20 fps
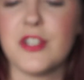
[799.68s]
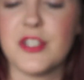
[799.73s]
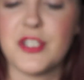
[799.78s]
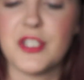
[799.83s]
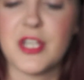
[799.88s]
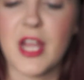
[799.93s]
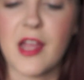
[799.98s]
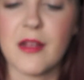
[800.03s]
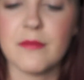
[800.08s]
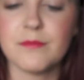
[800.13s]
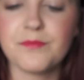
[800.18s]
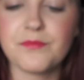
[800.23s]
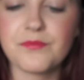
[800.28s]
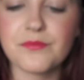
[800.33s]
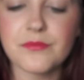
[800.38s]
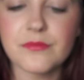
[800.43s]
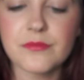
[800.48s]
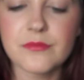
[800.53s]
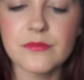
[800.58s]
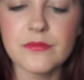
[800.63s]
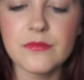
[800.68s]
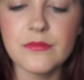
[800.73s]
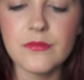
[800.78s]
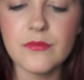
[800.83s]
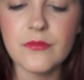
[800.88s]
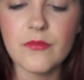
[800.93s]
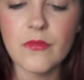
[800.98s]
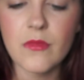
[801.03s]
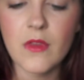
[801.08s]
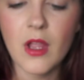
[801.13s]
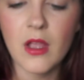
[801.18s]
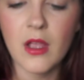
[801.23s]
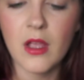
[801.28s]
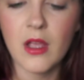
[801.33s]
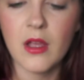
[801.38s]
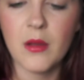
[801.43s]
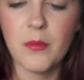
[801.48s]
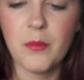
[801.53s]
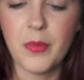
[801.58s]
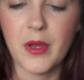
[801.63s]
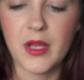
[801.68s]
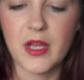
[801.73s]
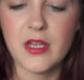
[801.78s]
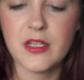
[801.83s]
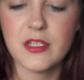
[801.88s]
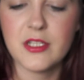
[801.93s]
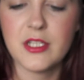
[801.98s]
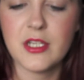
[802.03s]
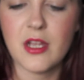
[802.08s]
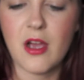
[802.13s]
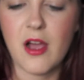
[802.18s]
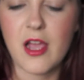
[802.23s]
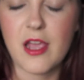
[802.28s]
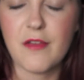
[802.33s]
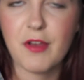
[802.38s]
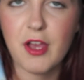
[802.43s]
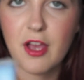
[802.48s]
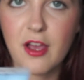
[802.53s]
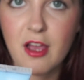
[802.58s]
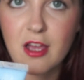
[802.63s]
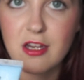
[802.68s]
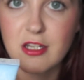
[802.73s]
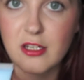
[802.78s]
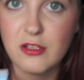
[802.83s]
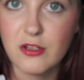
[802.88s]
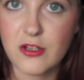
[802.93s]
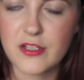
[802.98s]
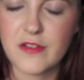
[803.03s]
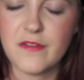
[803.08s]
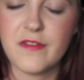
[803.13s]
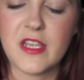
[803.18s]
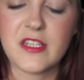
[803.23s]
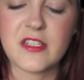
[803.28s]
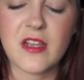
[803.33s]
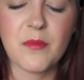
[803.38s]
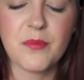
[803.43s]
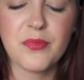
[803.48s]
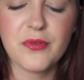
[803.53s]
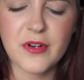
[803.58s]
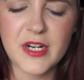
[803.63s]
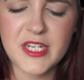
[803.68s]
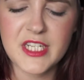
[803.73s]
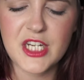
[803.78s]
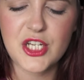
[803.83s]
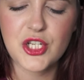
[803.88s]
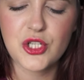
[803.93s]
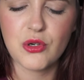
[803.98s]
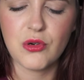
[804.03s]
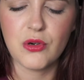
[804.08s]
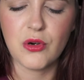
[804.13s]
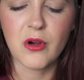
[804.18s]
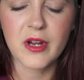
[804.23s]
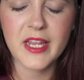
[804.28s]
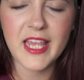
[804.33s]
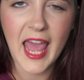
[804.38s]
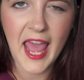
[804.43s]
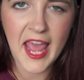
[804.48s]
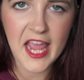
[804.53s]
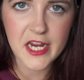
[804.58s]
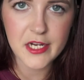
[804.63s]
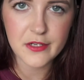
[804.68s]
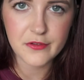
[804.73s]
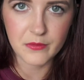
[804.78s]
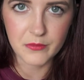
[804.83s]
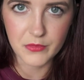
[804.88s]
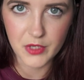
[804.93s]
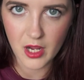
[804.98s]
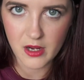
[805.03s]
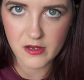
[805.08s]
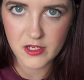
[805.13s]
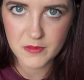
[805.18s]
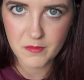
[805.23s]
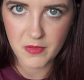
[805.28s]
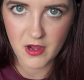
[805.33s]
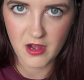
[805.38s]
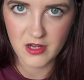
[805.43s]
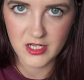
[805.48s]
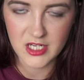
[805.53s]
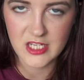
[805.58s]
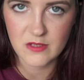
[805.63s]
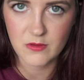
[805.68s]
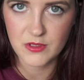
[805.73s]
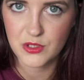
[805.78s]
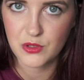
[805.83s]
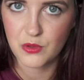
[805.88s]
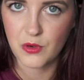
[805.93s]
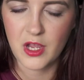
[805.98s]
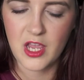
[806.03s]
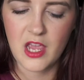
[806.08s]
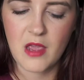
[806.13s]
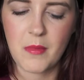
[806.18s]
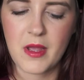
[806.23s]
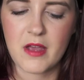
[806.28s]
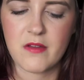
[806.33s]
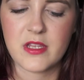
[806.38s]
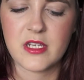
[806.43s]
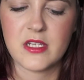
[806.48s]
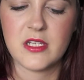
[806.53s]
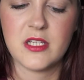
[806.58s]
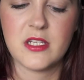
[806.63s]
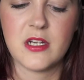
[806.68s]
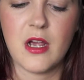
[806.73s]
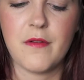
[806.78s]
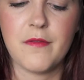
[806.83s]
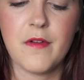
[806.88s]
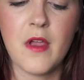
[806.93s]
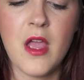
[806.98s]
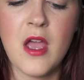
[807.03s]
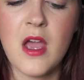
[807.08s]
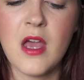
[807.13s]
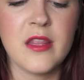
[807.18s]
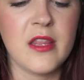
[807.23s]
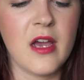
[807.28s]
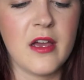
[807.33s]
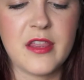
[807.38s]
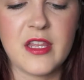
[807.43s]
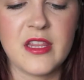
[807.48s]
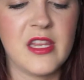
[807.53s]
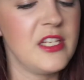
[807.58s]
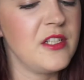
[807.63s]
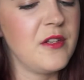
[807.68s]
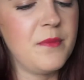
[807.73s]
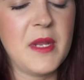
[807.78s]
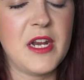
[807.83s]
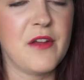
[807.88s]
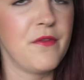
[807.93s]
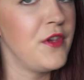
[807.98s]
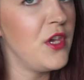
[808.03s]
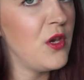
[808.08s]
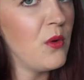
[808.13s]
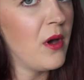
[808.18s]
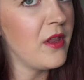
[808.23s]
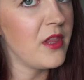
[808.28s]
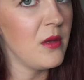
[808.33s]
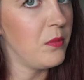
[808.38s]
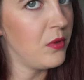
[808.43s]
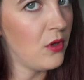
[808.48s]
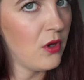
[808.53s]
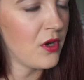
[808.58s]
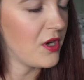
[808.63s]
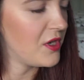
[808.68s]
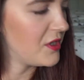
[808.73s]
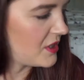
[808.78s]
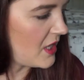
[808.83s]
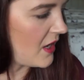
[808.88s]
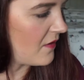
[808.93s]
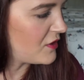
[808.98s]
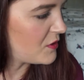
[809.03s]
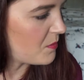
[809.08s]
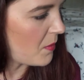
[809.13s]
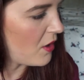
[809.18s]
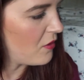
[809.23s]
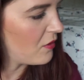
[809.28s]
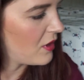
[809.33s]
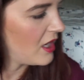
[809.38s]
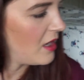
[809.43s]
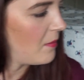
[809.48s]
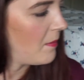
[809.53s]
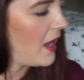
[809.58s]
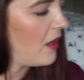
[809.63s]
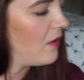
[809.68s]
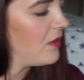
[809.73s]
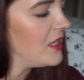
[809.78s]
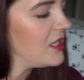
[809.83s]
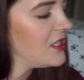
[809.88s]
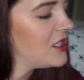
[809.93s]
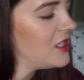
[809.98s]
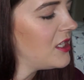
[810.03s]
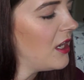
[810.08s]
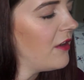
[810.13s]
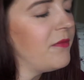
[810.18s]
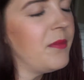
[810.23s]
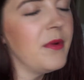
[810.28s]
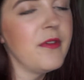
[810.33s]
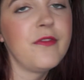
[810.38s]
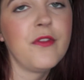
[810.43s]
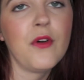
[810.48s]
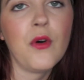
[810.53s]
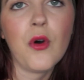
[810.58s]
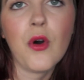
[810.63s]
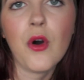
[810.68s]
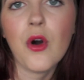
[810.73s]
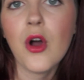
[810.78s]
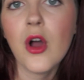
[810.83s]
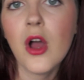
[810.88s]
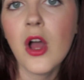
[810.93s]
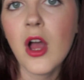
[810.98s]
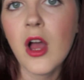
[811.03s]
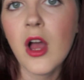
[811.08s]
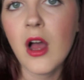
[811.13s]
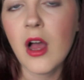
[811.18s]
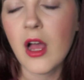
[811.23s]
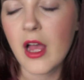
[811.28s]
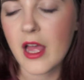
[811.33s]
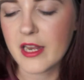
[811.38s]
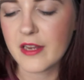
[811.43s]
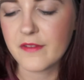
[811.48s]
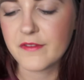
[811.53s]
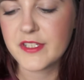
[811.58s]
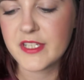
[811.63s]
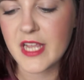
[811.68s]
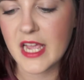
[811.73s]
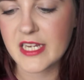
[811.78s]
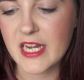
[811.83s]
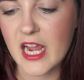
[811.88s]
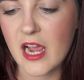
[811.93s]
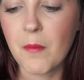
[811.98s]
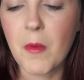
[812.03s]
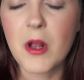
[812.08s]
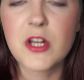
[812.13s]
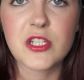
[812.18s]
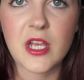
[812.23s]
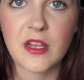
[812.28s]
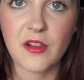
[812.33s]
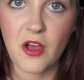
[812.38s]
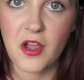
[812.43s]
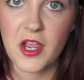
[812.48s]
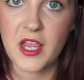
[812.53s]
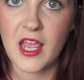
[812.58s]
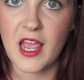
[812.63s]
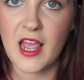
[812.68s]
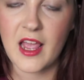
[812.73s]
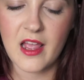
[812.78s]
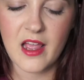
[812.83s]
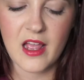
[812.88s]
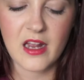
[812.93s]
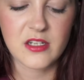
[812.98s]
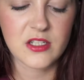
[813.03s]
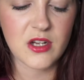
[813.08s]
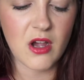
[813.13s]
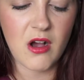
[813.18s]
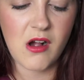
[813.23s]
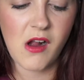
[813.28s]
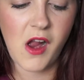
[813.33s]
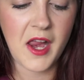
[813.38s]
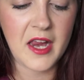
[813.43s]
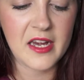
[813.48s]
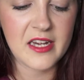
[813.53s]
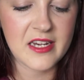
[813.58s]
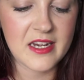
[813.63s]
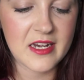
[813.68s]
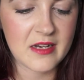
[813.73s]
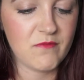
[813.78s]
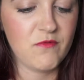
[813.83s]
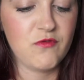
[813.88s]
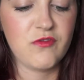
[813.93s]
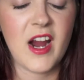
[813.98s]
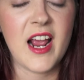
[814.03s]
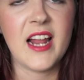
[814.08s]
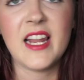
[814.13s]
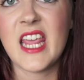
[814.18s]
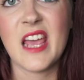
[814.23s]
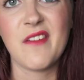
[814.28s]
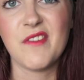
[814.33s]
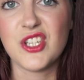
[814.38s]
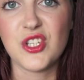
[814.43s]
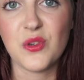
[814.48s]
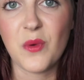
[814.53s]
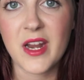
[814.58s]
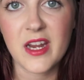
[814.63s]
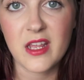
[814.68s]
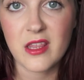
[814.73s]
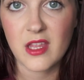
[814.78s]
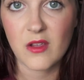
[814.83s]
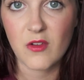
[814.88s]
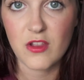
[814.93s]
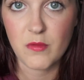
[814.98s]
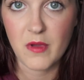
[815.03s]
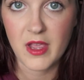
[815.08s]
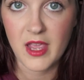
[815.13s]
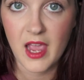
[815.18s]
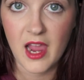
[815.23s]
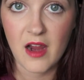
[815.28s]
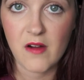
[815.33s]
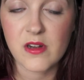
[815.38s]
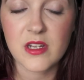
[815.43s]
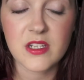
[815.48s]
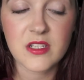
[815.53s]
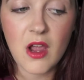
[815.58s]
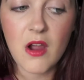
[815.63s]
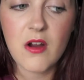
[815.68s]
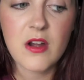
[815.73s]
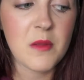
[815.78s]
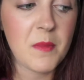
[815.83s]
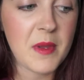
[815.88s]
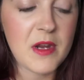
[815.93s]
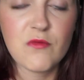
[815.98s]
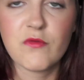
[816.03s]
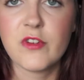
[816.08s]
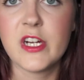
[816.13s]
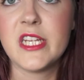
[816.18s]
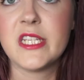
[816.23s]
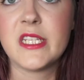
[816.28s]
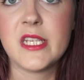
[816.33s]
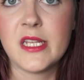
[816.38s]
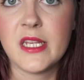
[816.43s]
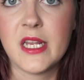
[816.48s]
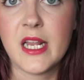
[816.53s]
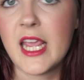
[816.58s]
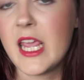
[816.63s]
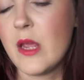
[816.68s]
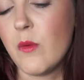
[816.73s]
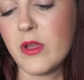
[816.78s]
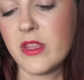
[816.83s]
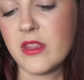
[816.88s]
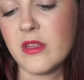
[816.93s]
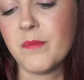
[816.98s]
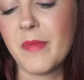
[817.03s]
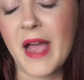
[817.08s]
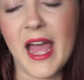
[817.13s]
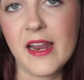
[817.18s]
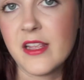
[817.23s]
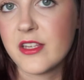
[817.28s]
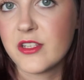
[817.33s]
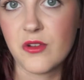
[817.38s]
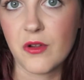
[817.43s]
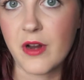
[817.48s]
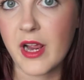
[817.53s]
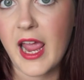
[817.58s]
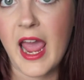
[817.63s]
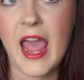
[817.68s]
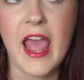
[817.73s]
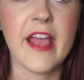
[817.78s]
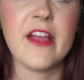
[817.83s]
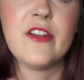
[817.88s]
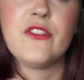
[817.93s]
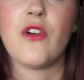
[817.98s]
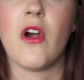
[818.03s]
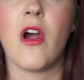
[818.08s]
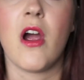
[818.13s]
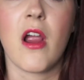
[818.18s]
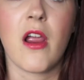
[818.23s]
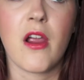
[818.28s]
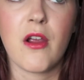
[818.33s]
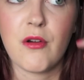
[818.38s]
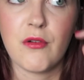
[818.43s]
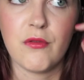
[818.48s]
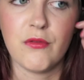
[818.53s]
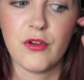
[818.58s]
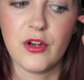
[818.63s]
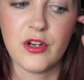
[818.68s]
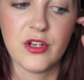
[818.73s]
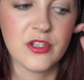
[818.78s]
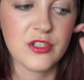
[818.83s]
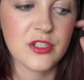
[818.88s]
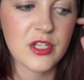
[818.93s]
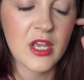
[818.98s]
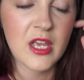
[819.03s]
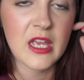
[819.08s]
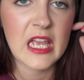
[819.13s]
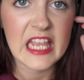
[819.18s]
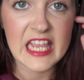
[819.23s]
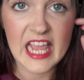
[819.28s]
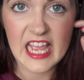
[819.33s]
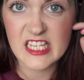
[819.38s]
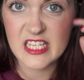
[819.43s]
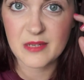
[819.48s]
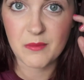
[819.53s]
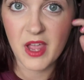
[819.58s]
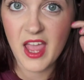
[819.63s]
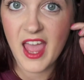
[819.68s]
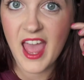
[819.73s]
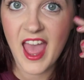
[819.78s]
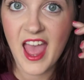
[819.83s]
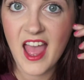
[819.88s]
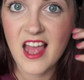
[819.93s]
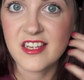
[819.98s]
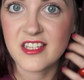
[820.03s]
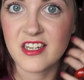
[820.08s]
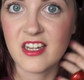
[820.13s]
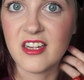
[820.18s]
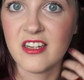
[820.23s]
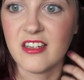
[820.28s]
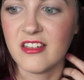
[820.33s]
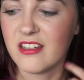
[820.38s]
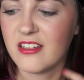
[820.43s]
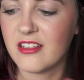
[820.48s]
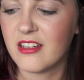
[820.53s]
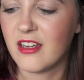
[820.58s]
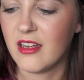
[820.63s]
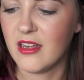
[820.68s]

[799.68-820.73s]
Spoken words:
just yet. But I've heard lots of things. I'm pretty sure Kate from Ghost Parties was talking about this stuff. I think there's been a few other bloggers that have spoken about this stuff before and have said how much they like it. And I rarely ever do anything with my hair, and it's only been recently with the Panasonic hairdryer and getting my hair done